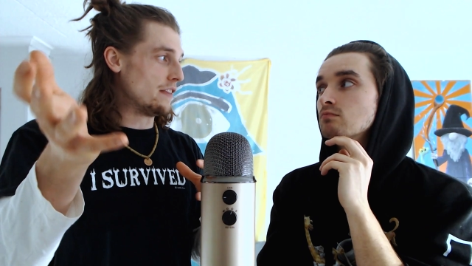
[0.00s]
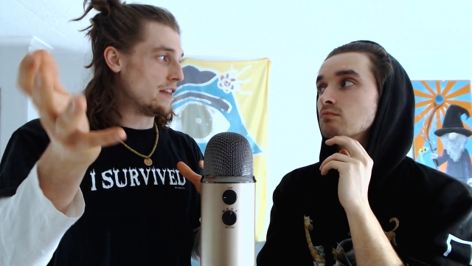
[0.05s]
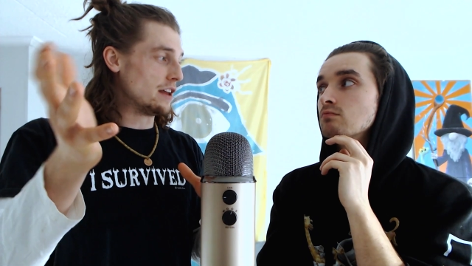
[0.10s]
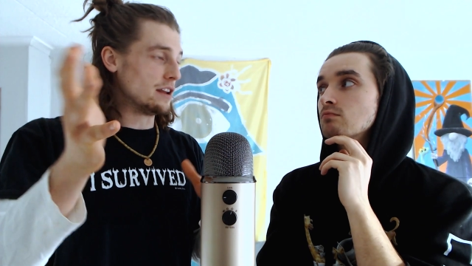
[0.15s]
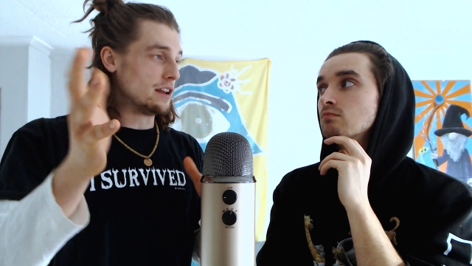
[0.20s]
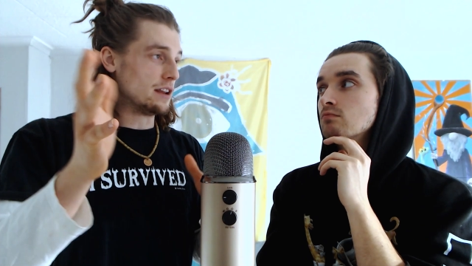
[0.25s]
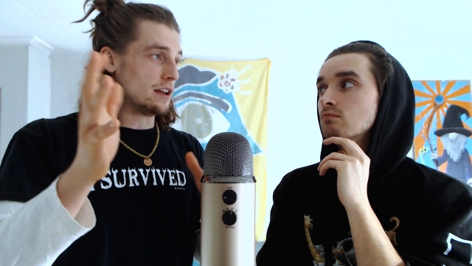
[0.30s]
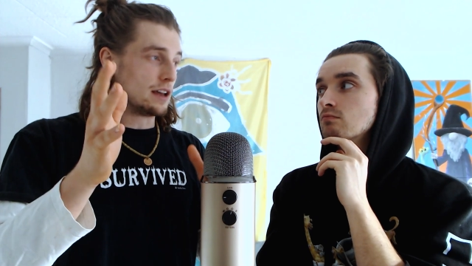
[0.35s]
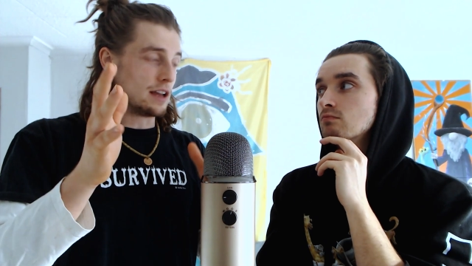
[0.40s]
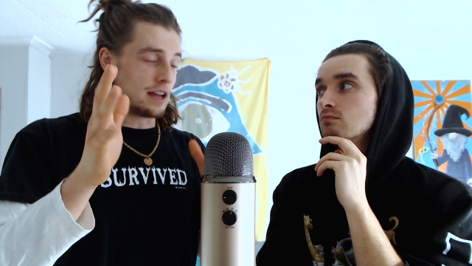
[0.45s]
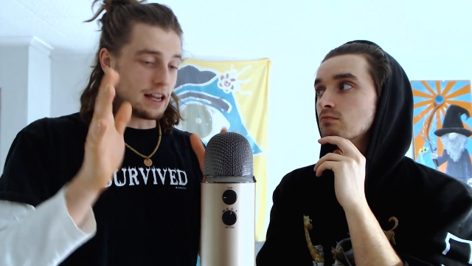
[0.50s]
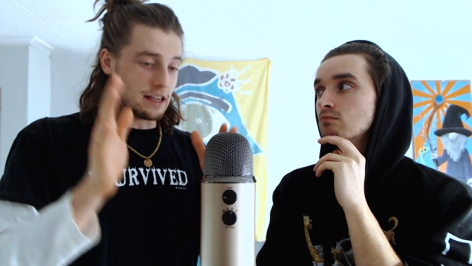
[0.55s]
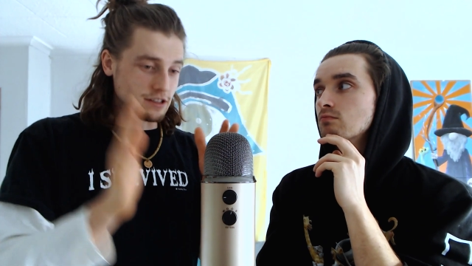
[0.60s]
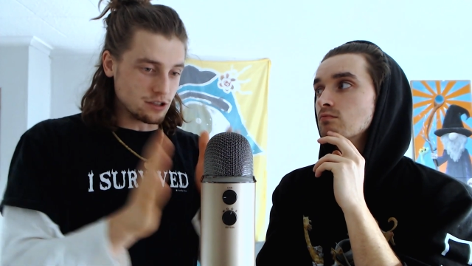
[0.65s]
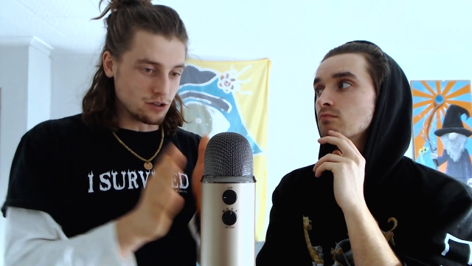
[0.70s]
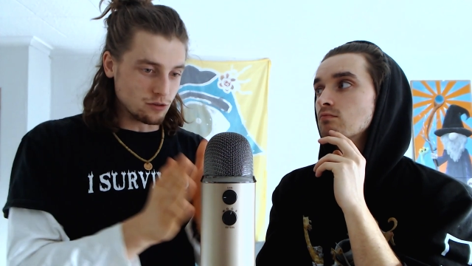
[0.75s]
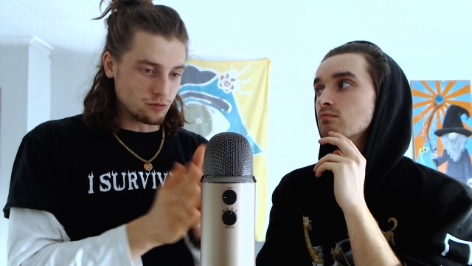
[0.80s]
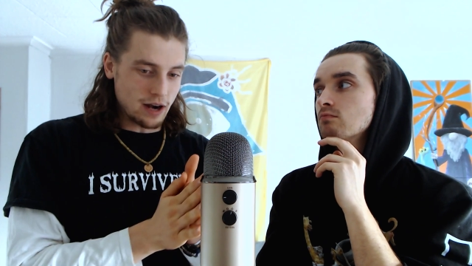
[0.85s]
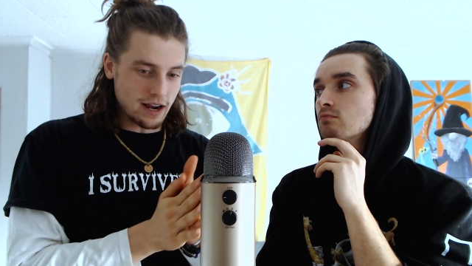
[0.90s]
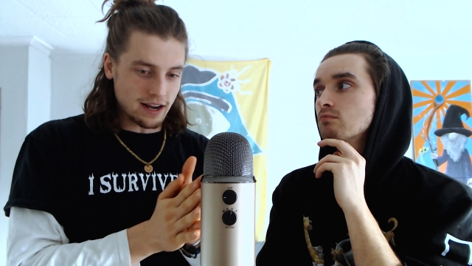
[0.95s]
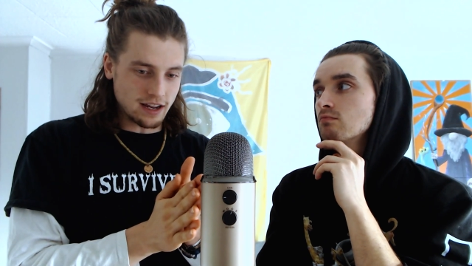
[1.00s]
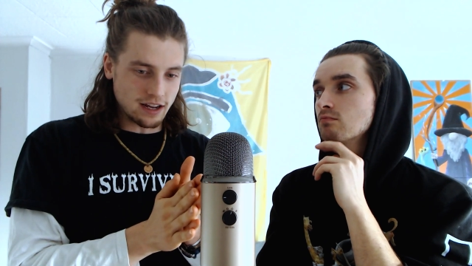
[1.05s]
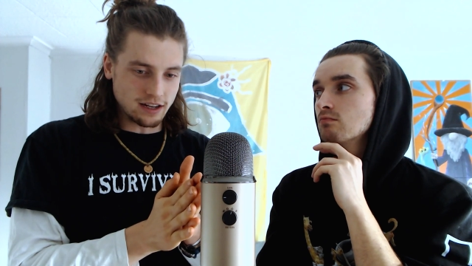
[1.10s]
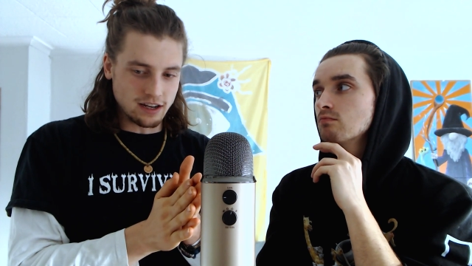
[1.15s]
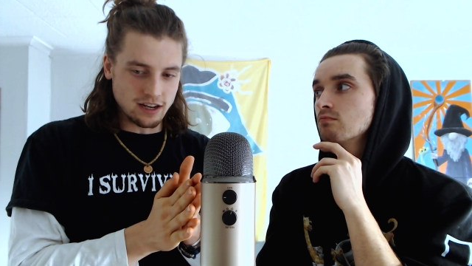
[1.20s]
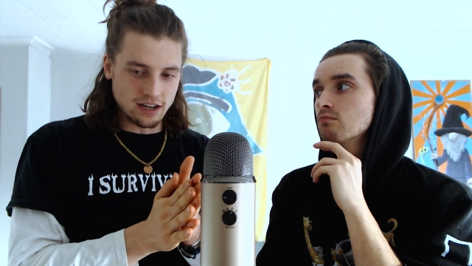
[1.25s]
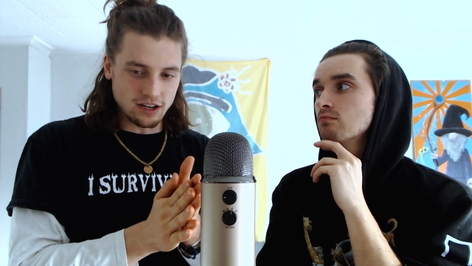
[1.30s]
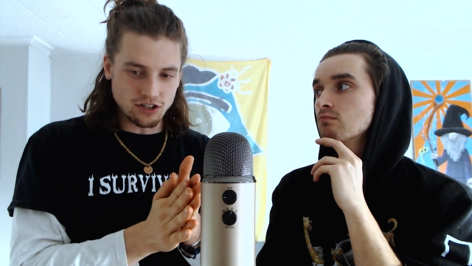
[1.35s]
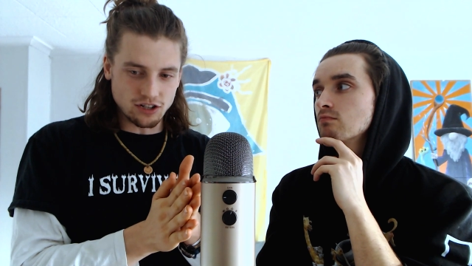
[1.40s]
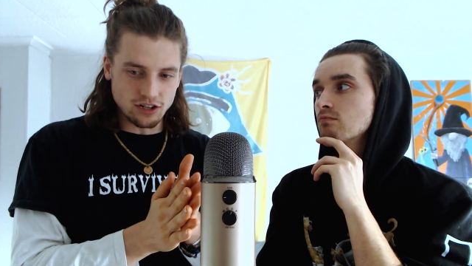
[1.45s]
Speaker 1: then it's the
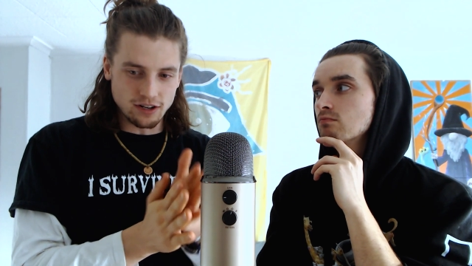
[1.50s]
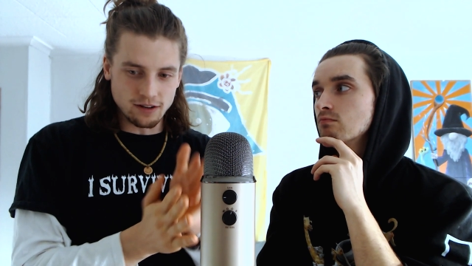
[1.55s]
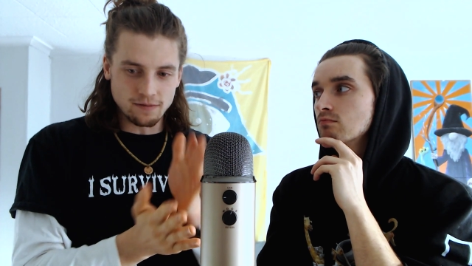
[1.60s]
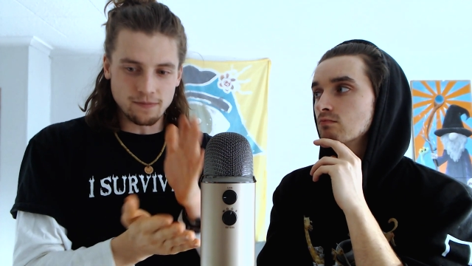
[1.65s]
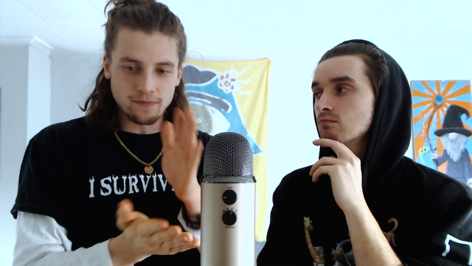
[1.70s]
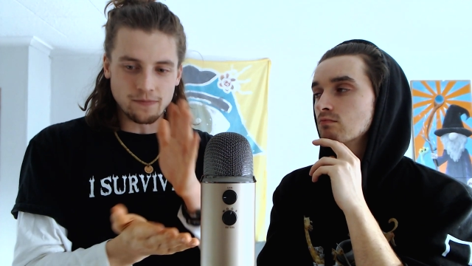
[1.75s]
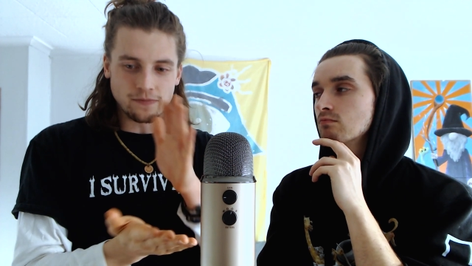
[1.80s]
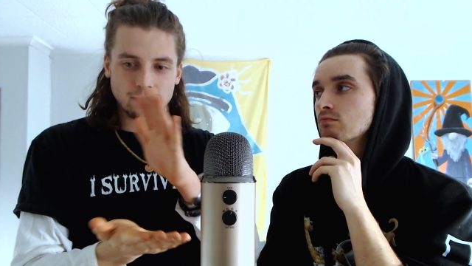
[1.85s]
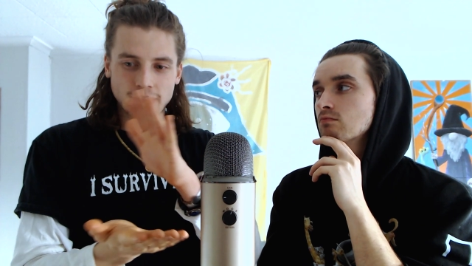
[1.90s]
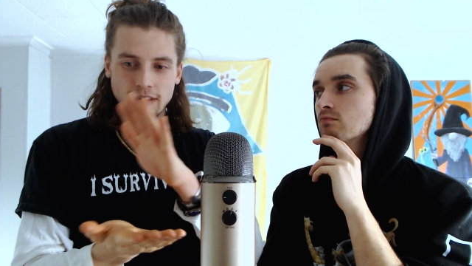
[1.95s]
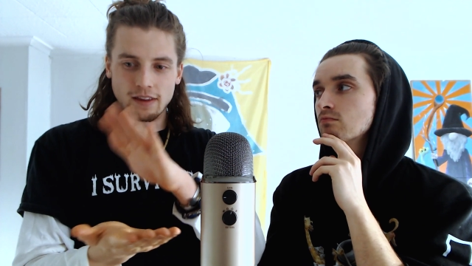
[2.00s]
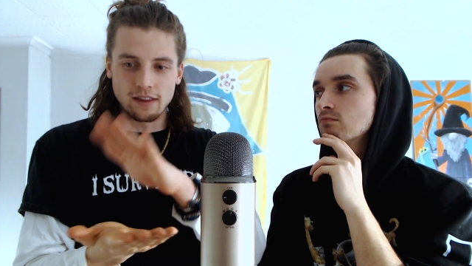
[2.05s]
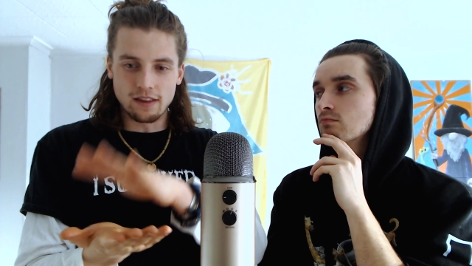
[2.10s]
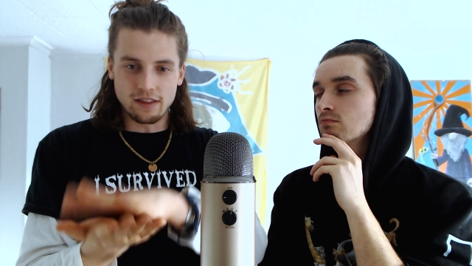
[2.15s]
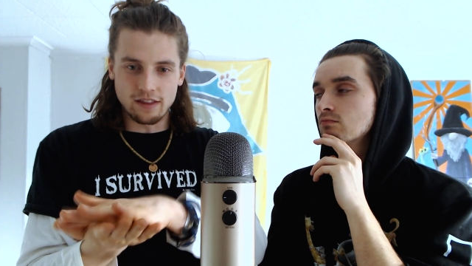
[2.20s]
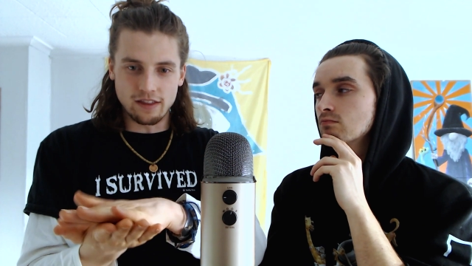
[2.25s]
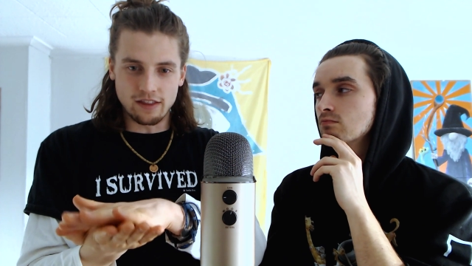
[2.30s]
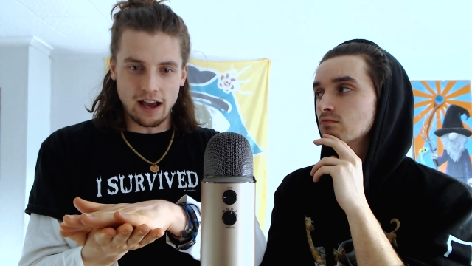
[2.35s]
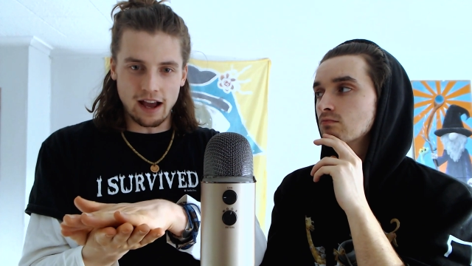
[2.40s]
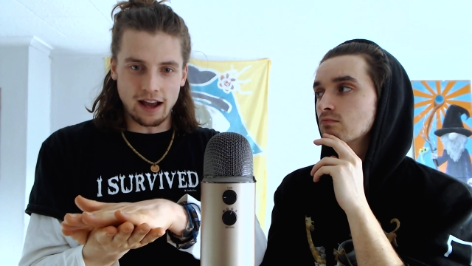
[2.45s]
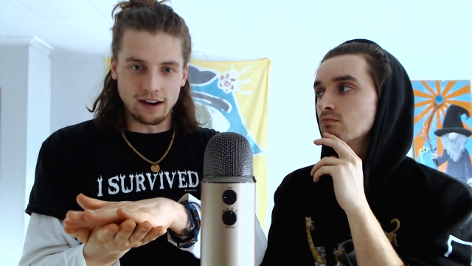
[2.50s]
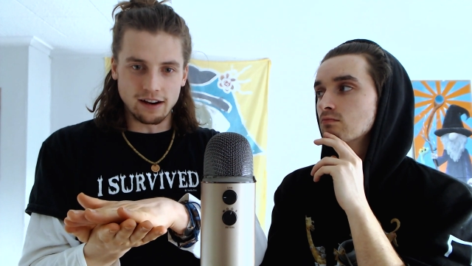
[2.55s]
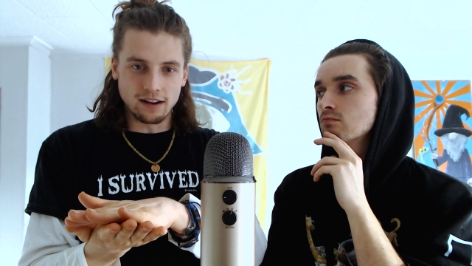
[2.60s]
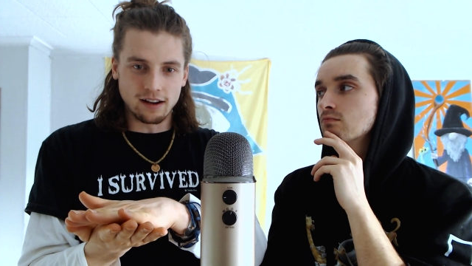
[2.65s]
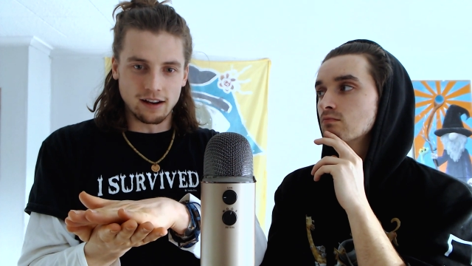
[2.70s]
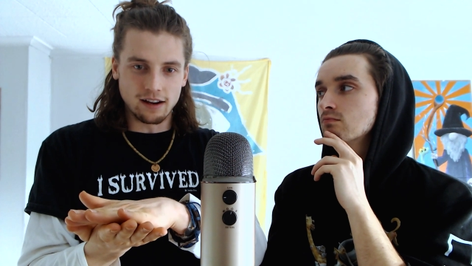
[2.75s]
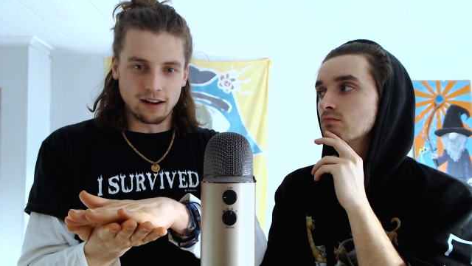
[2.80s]
recognition that